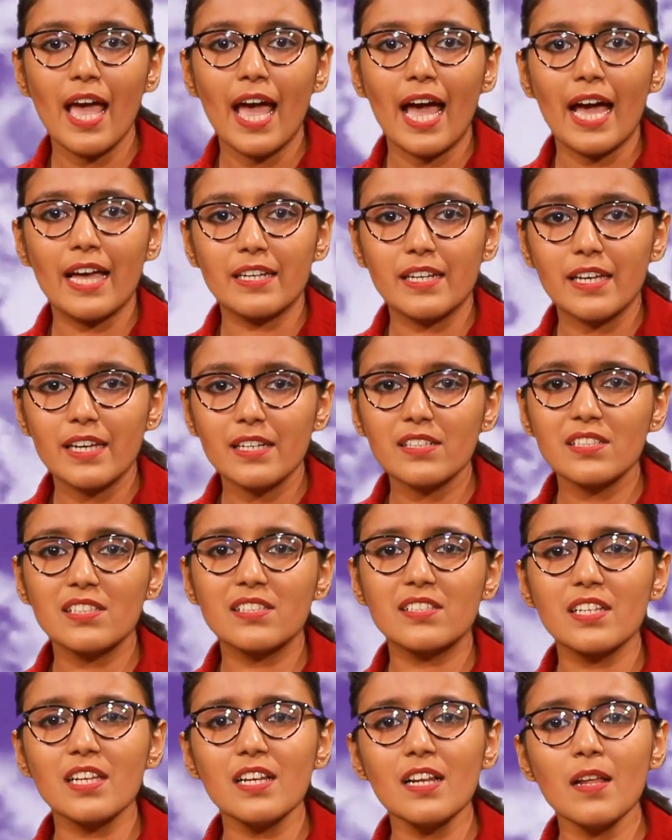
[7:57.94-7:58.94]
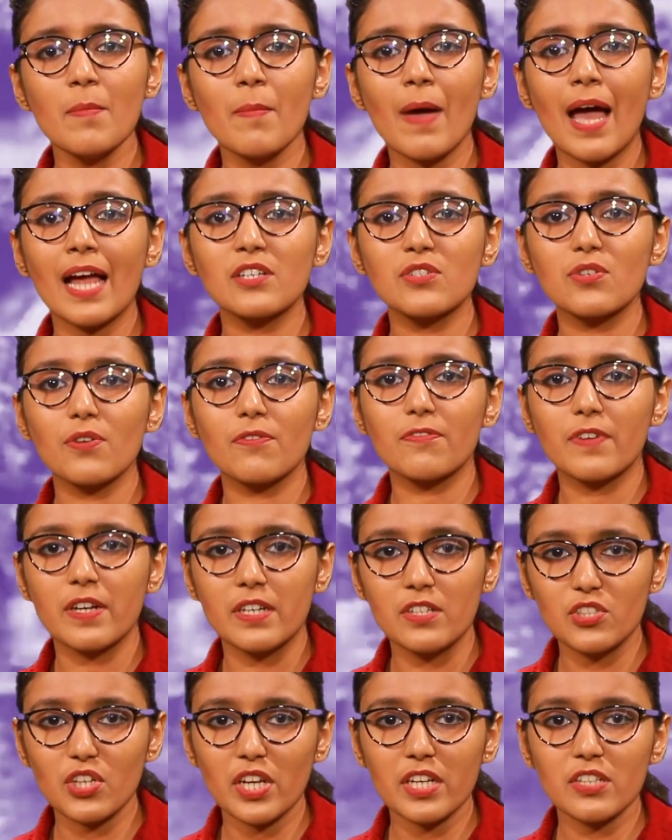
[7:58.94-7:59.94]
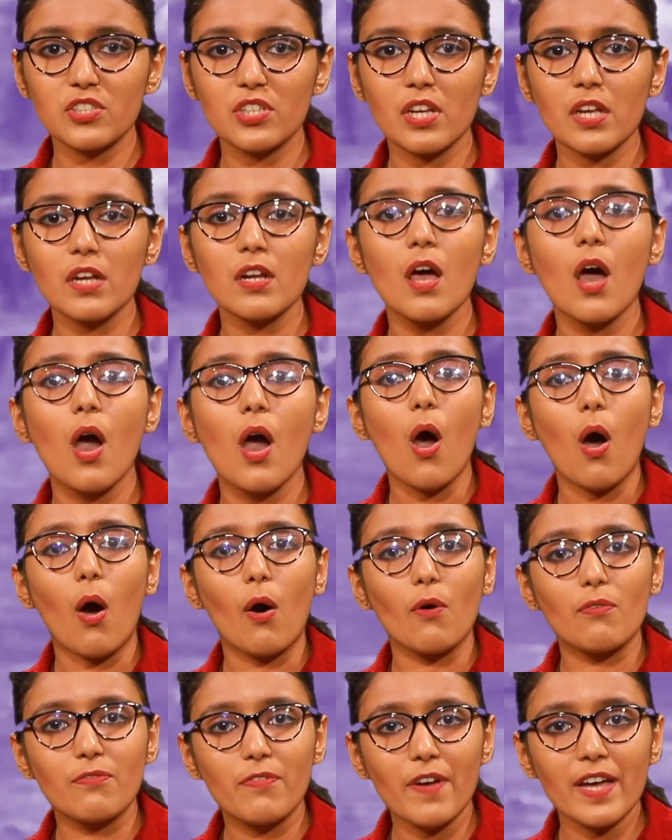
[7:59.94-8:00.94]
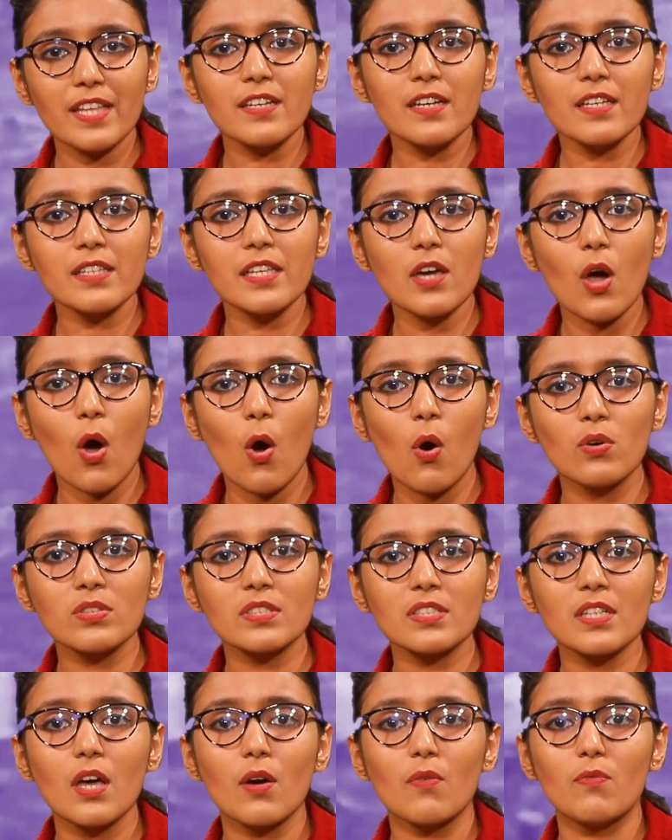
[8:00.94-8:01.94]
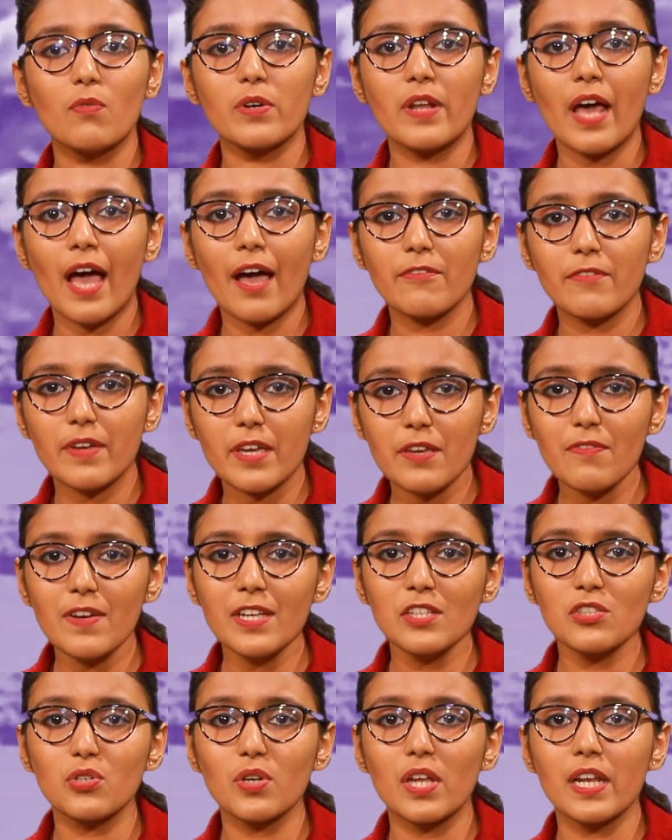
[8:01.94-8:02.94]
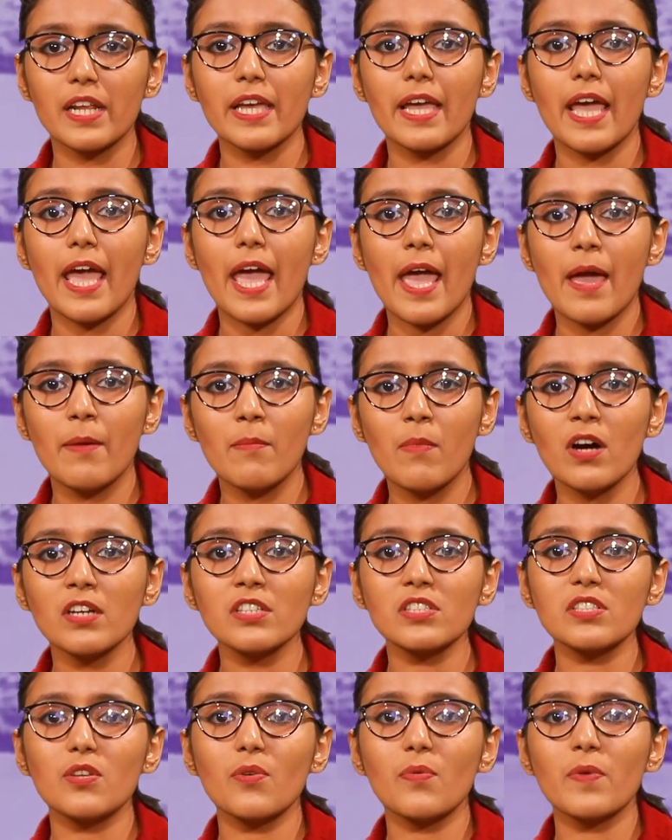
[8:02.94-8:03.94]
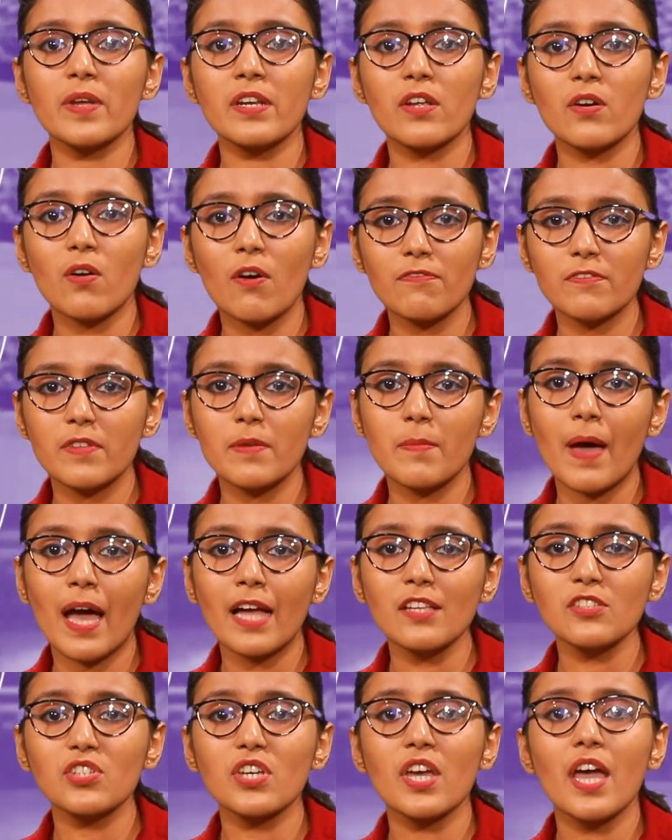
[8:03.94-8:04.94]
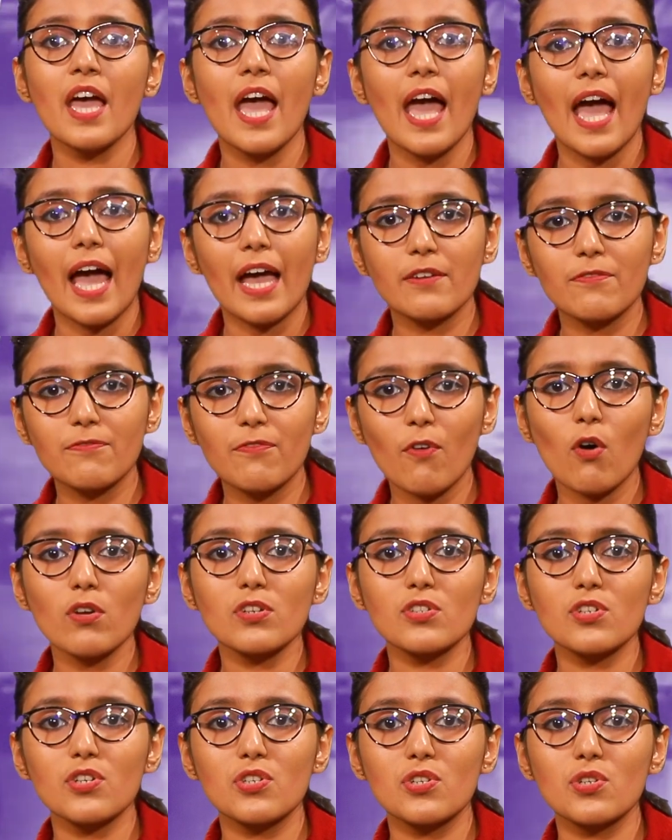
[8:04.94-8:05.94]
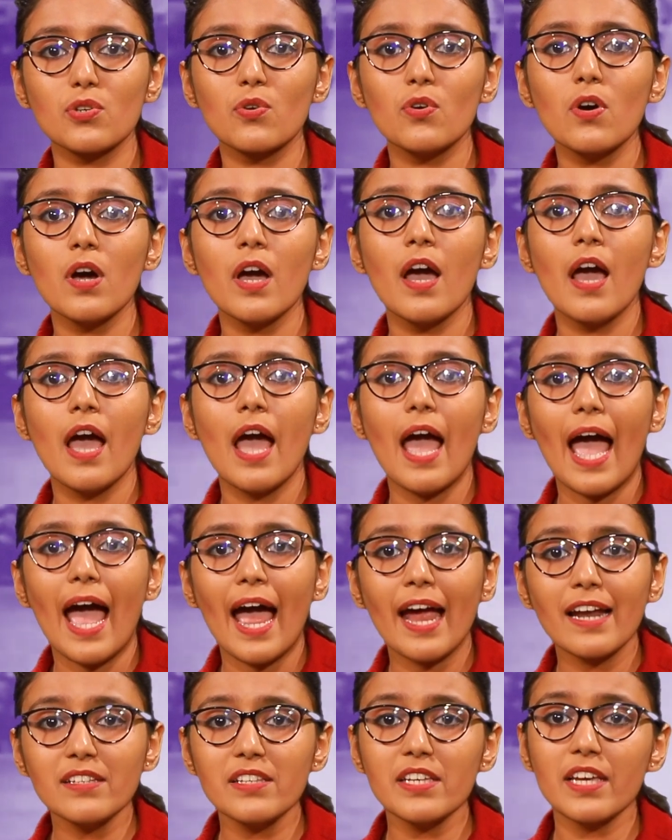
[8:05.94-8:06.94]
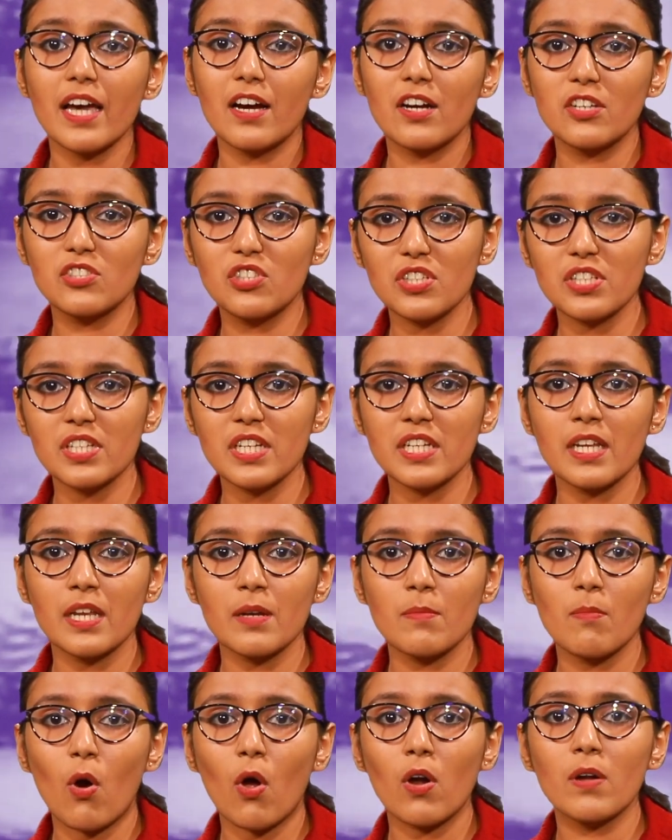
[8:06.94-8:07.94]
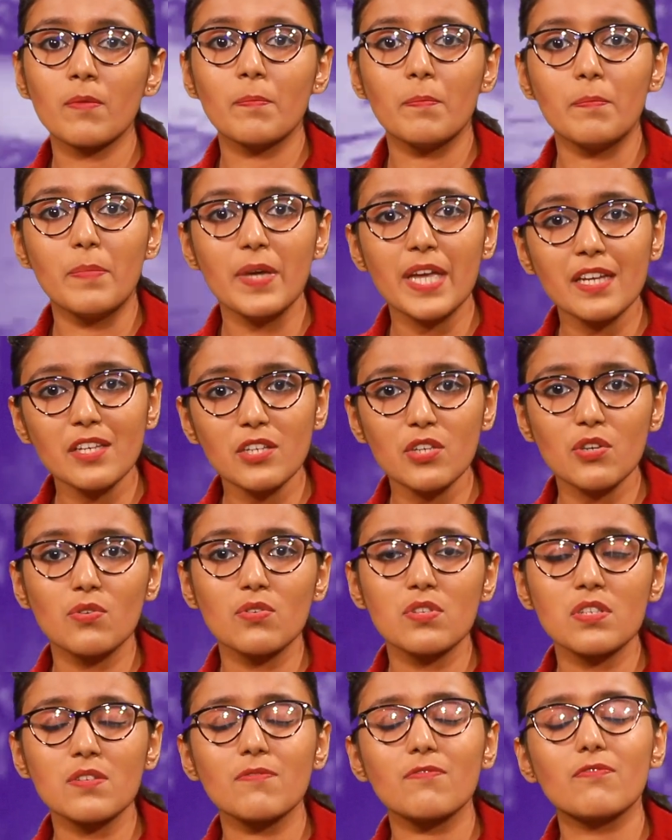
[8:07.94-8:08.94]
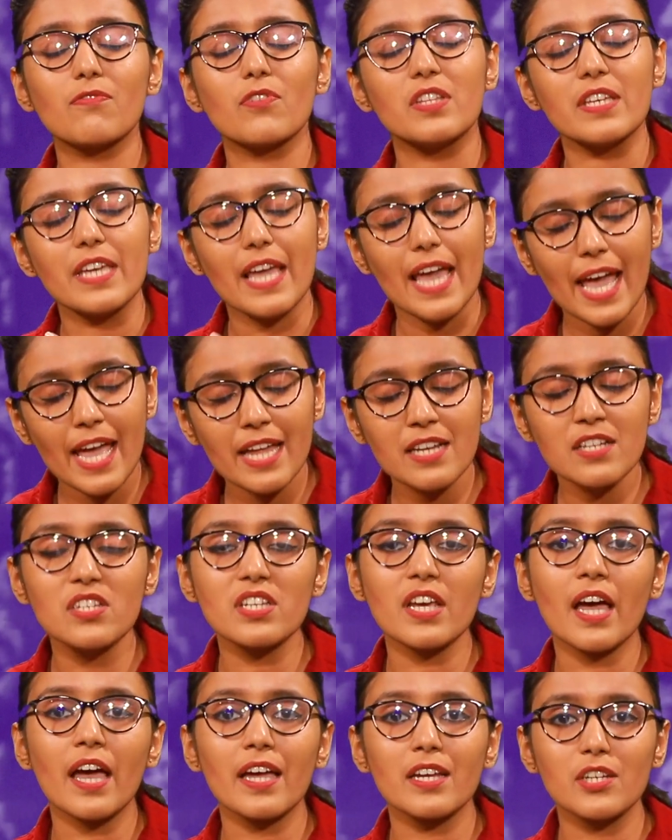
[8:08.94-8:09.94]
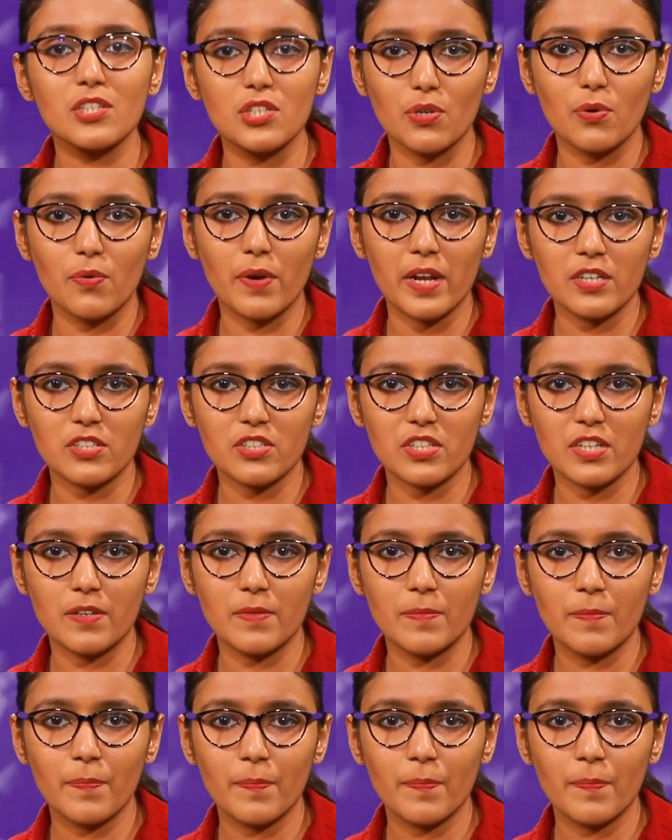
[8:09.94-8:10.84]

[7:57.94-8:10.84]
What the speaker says: and it is still a matter of conjecture of whether the hosts would have eventually emerged the winner of the match at 4-2 had the Argentinian ball been used for the entire duration.